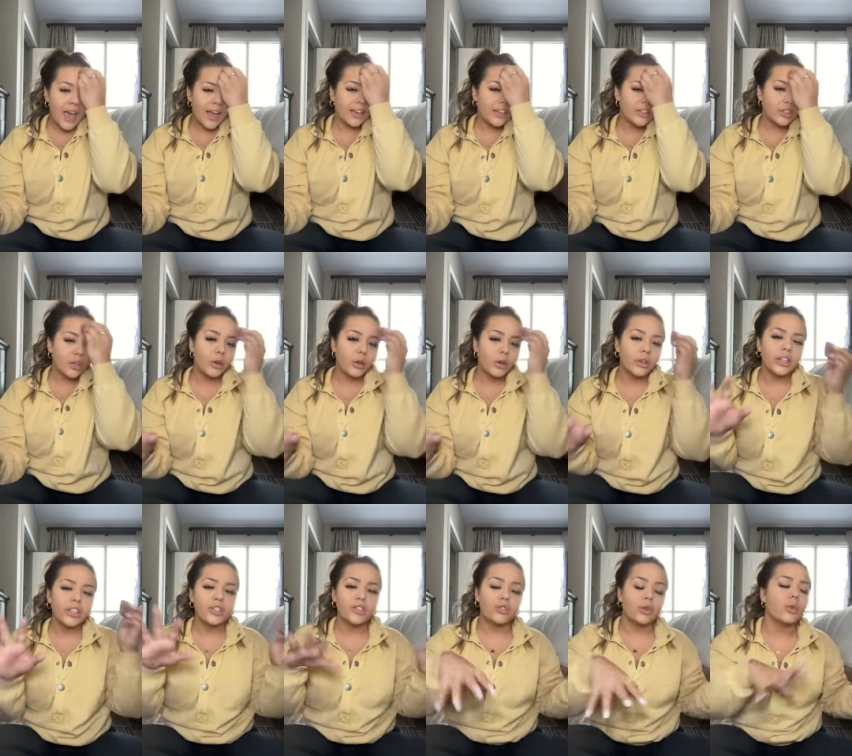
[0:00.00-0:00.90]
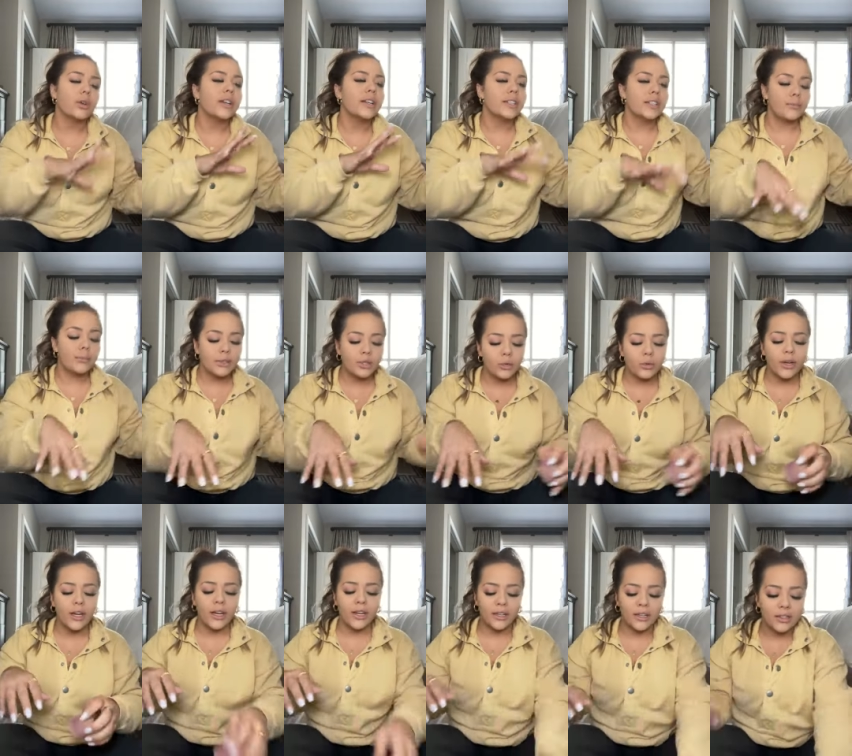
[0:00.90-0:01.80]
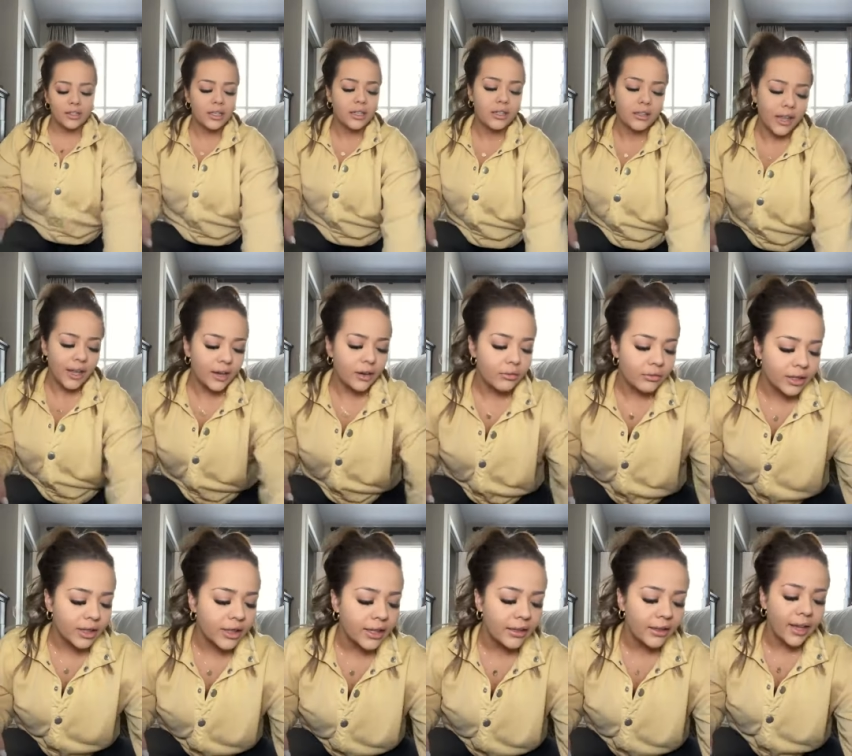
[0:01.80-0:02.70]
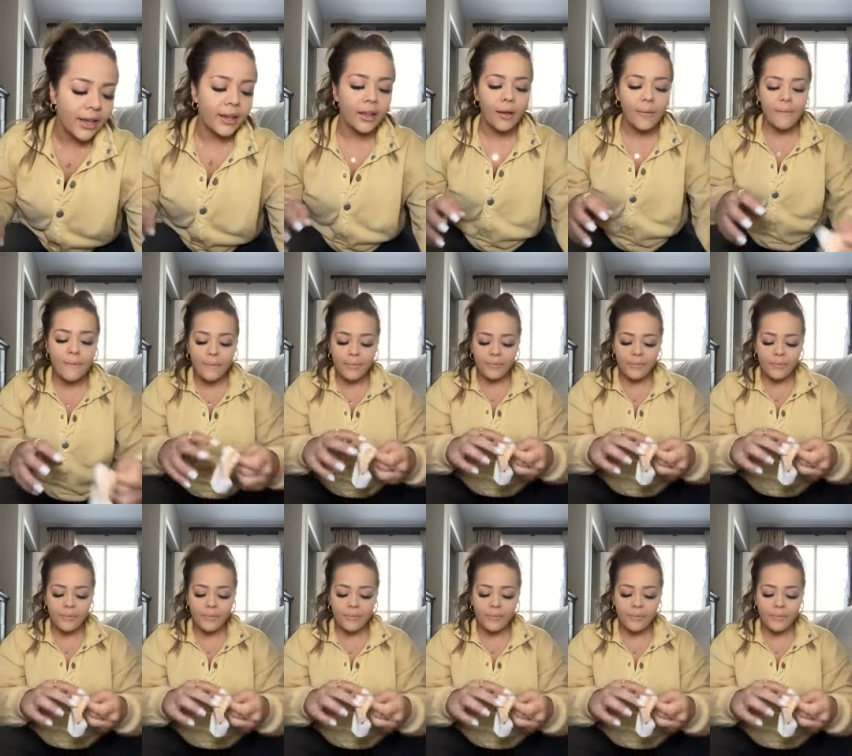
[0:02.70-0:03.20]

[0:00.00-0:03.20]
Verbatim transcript: and he told us stories in between and to like really like